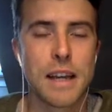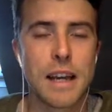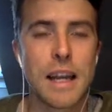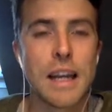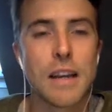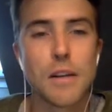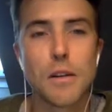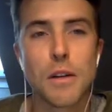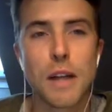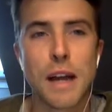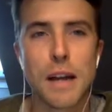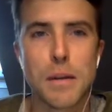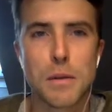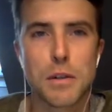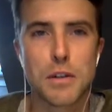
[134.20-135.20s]
in Google
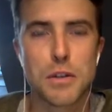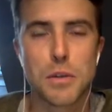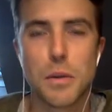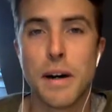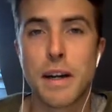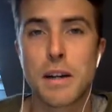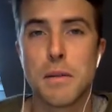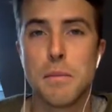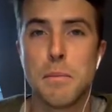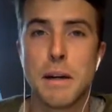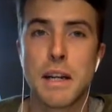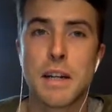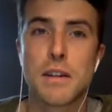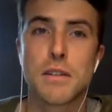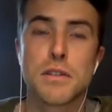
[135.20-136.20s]
AdWords why
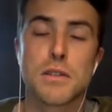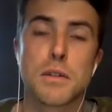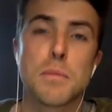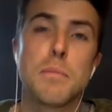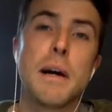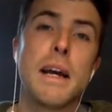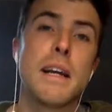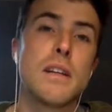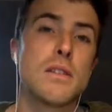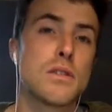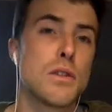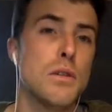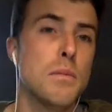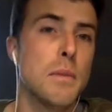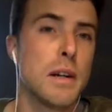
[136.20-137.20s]
competitors are paying
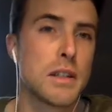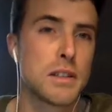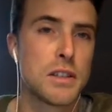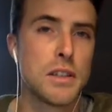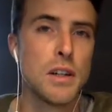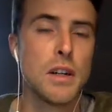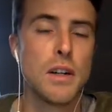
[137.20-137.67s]
so much